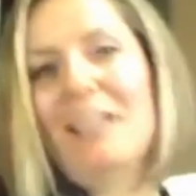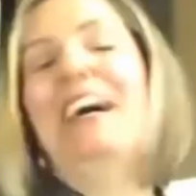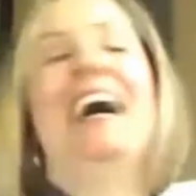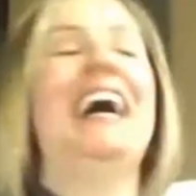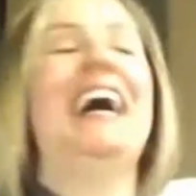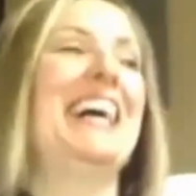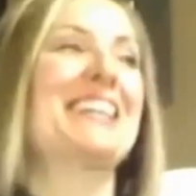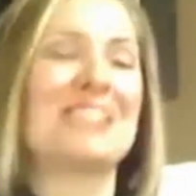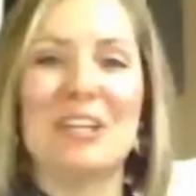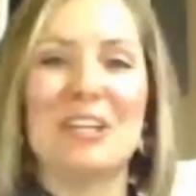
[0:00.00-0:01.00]
I
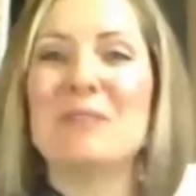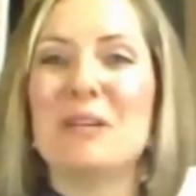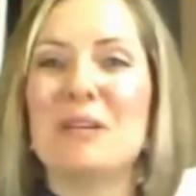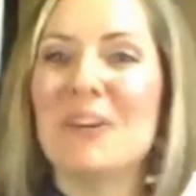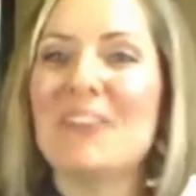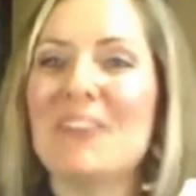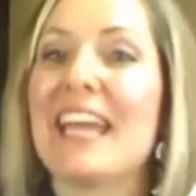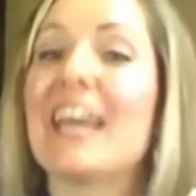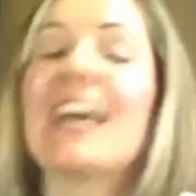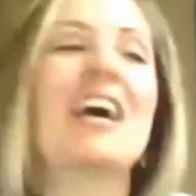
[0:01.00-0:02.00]
actually know people
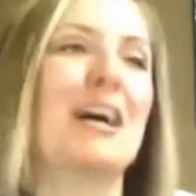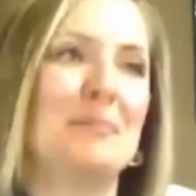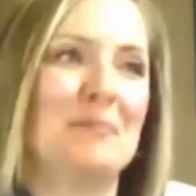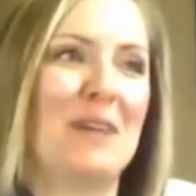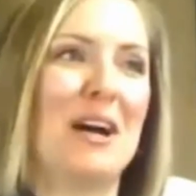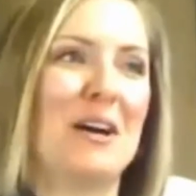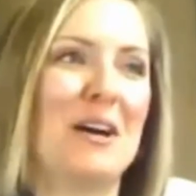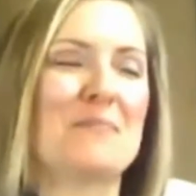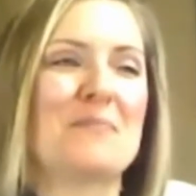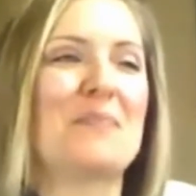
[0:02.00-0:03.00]
that,
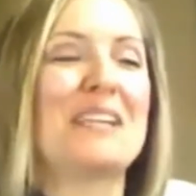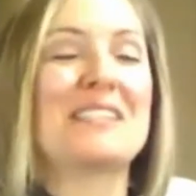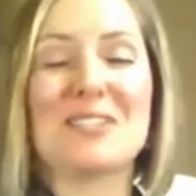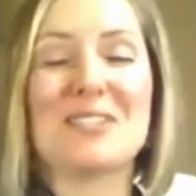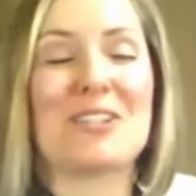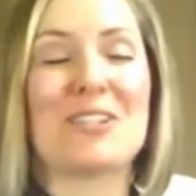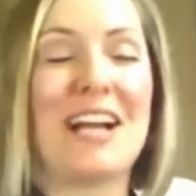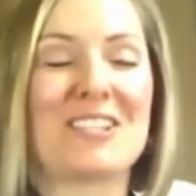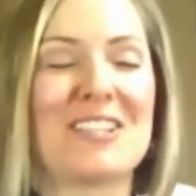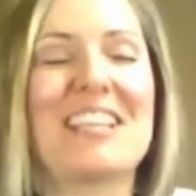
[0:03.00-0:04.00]
my sister
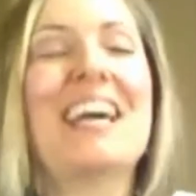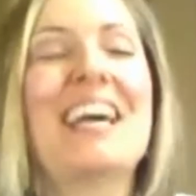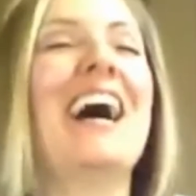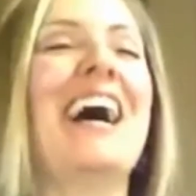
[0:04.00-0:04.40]
actually